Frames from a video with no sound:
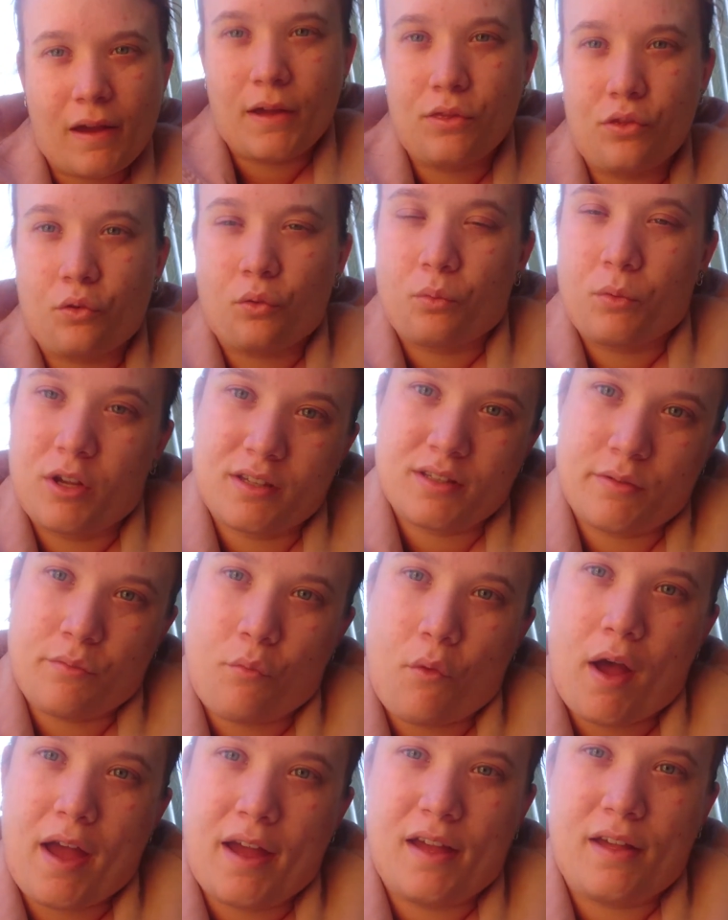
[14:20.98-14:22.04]
the reason
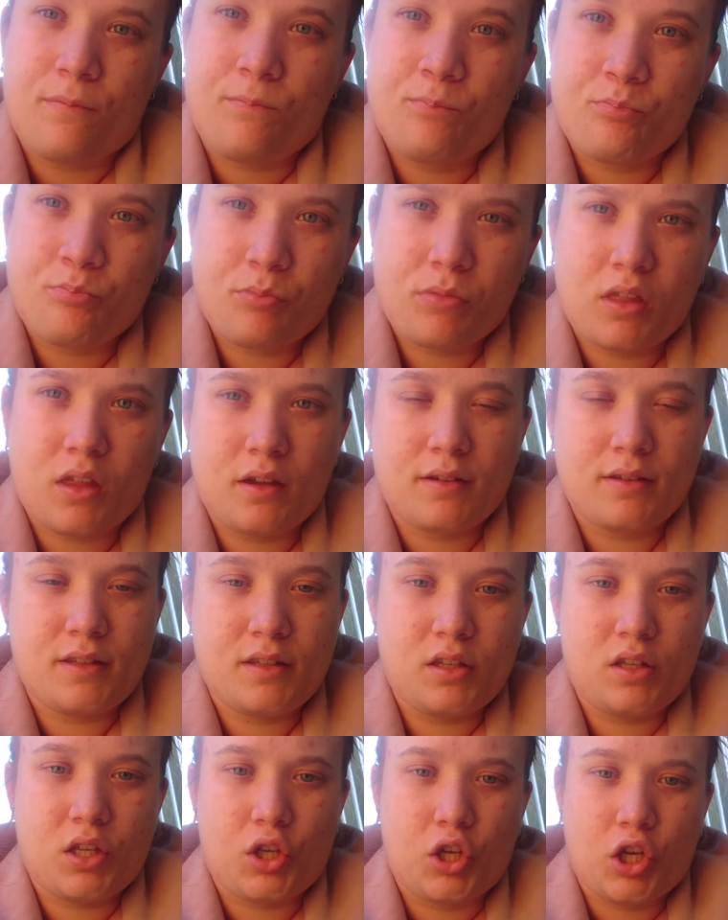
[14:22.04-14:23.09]
why
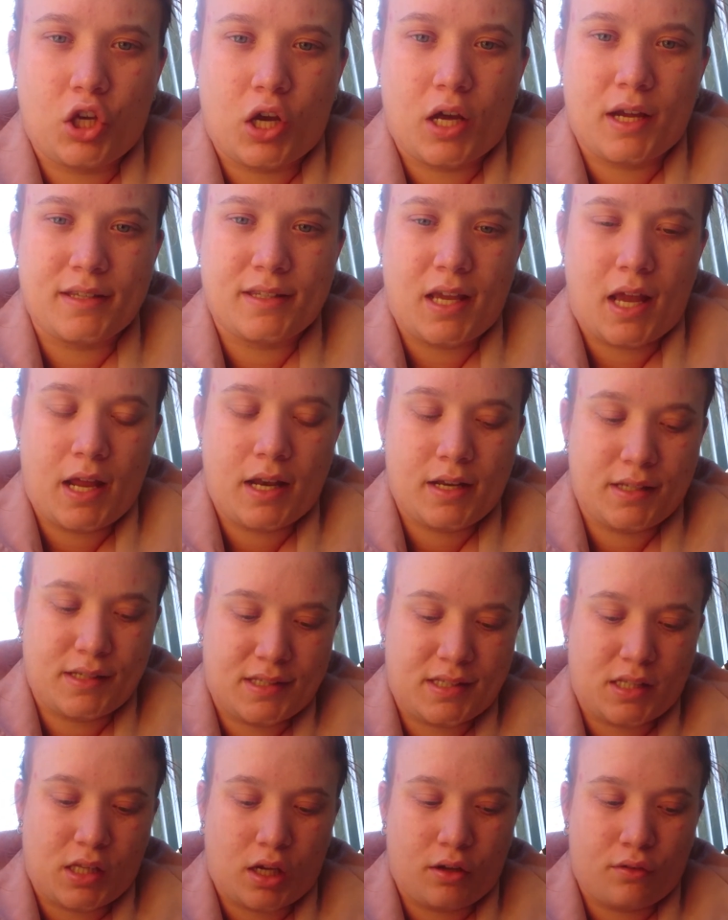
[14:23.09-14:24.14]
you guys ended
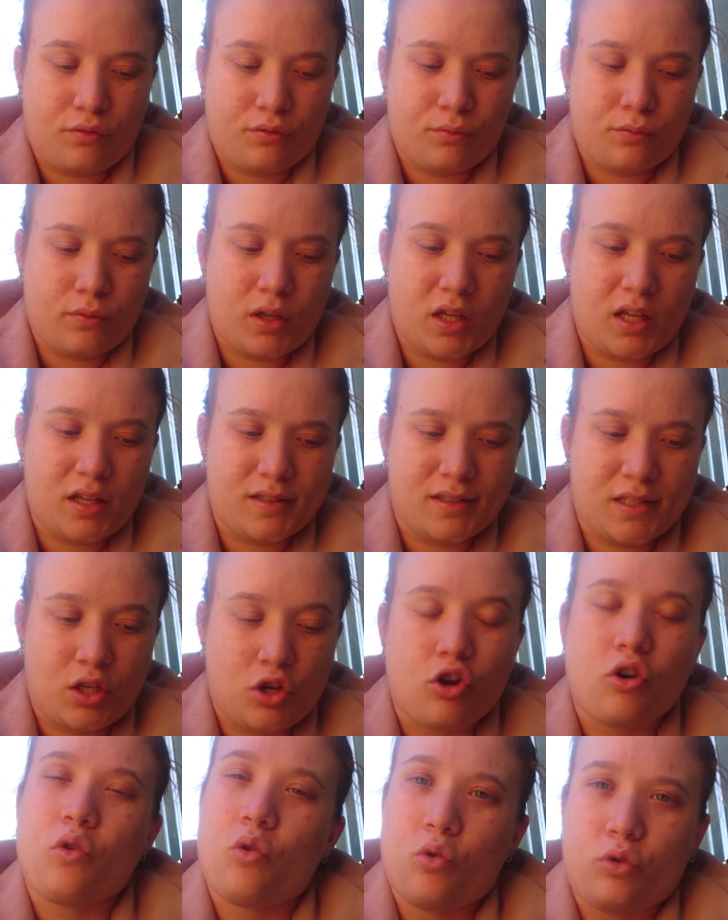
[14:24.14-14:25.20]
stuff is
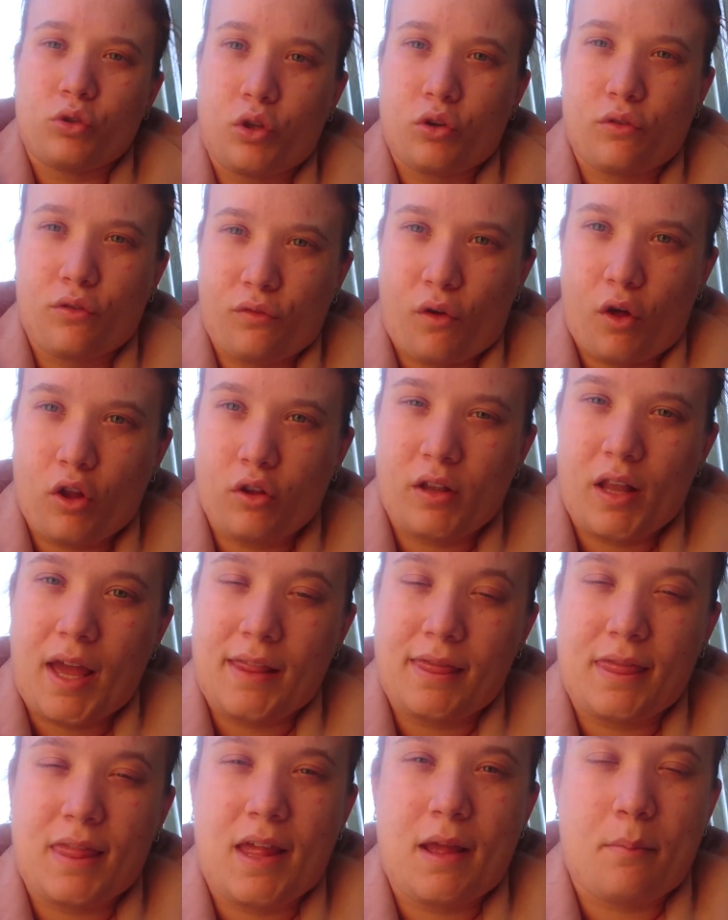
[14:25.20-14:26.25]
not all your fault.
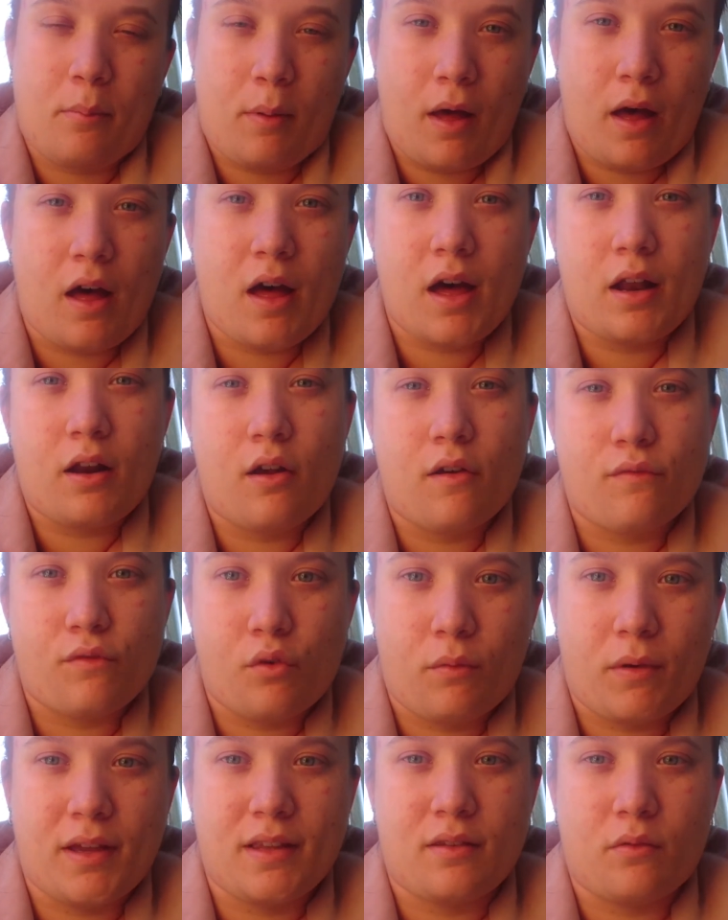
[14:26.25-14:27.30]
They're part of the
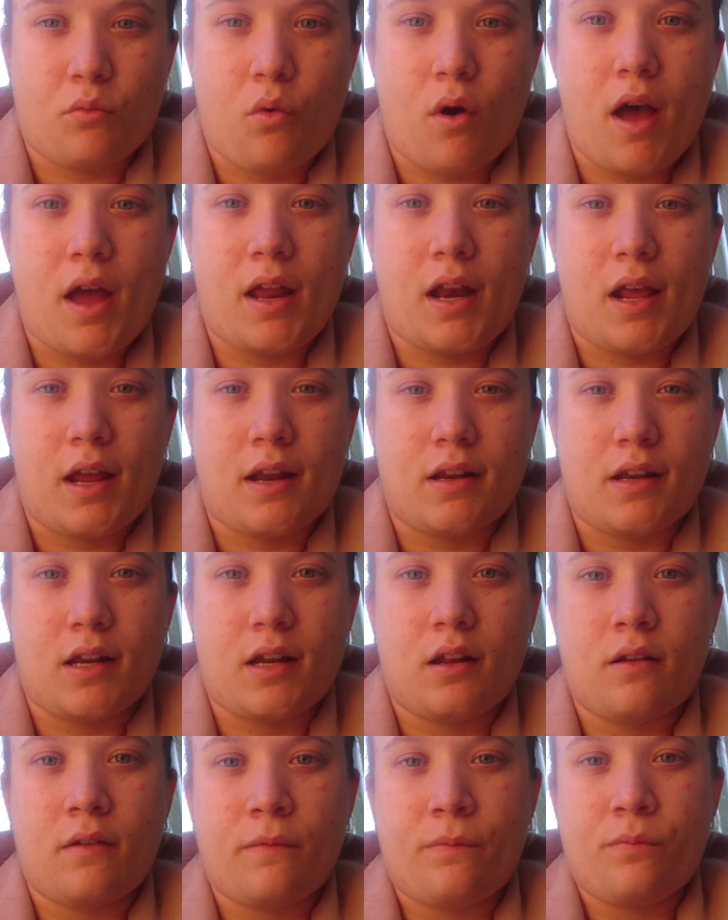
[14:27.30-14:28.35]
reason why it ended.
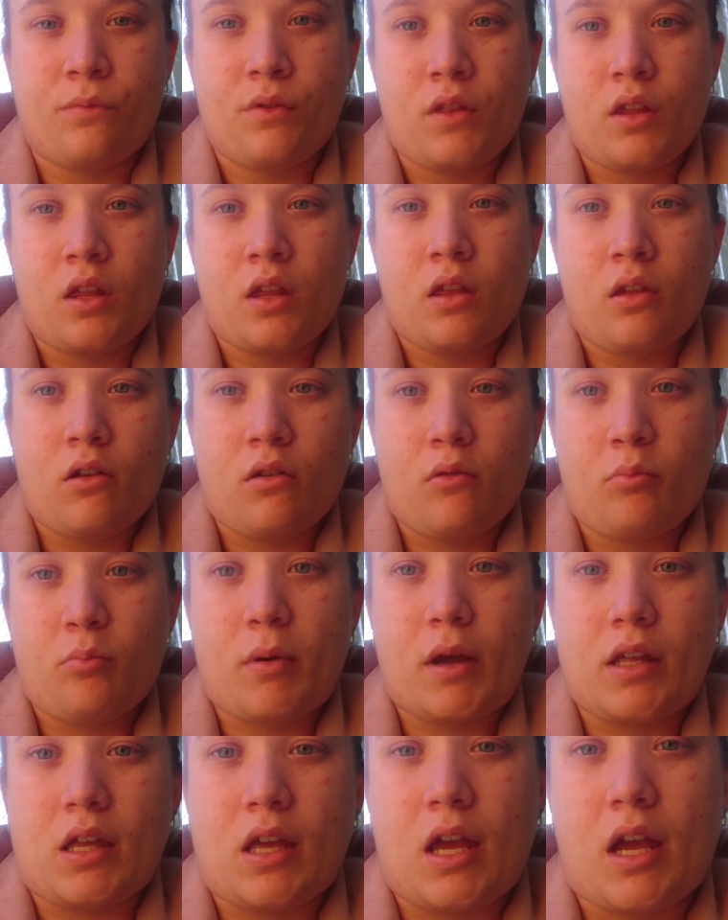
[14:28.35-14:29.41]

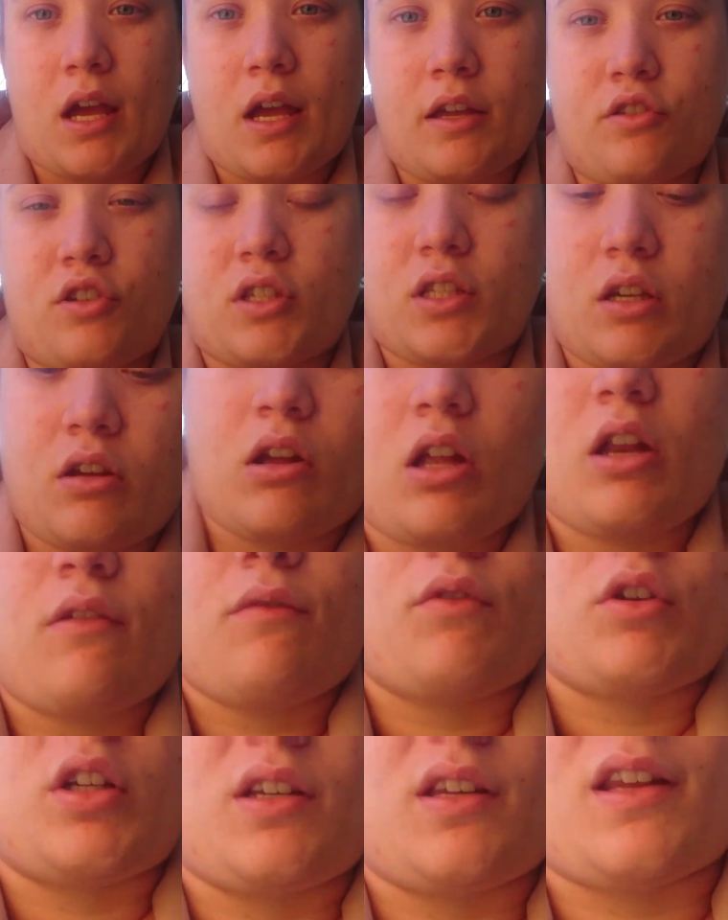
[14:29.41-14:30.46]
But yeah, I just kind of
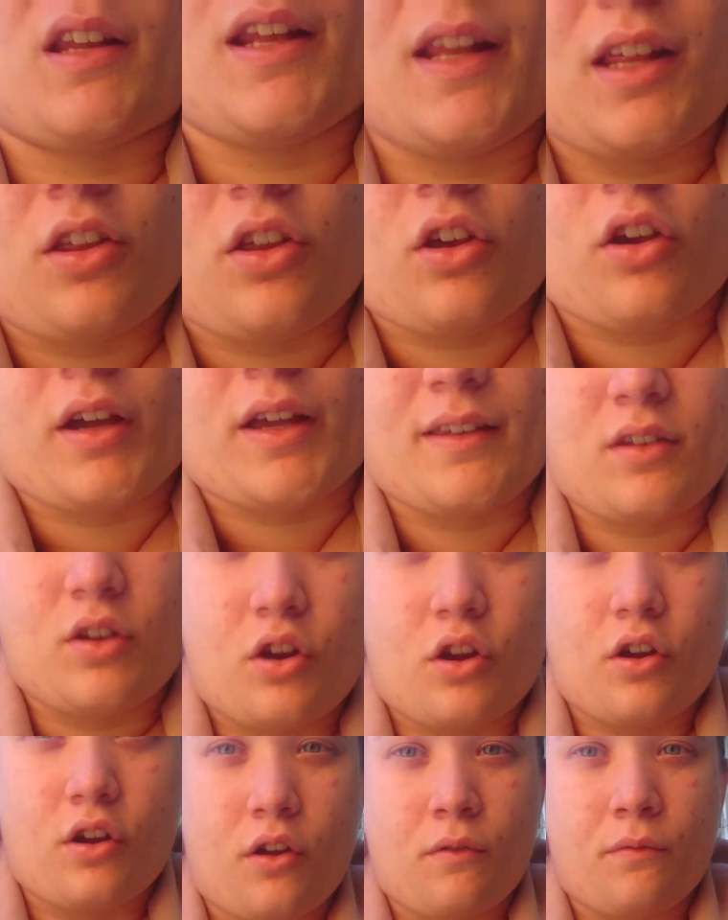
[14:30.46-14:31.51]
wanted to let you guys
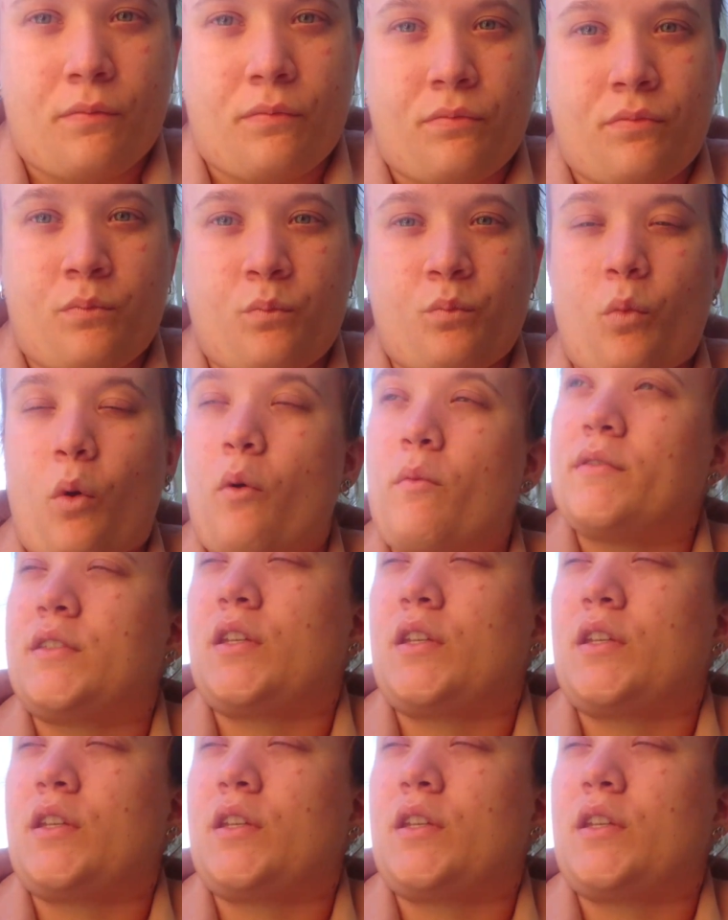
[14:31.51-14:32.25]
know what was